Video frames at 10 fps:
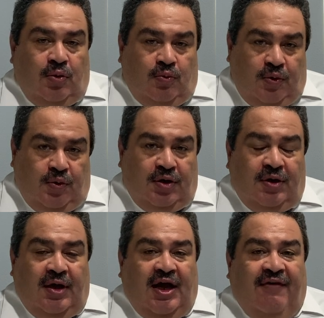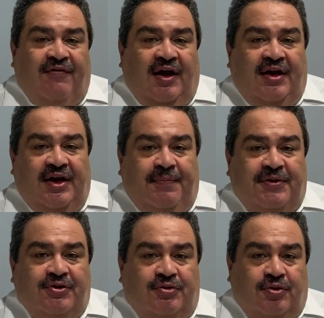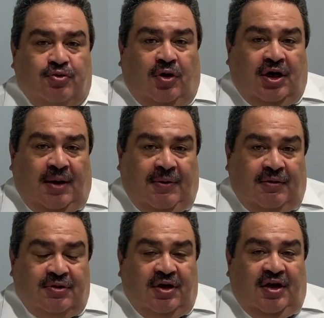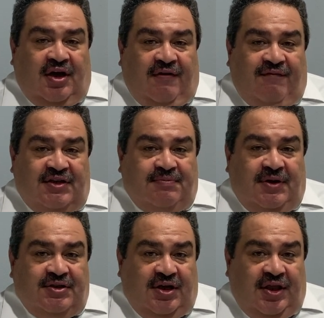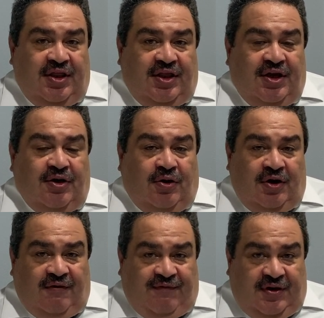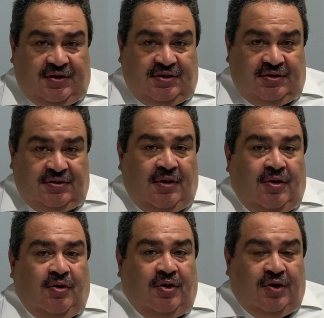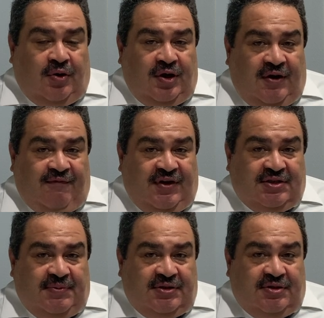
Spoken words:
We will have an episode to talk about investment in the oil fields or oil investment.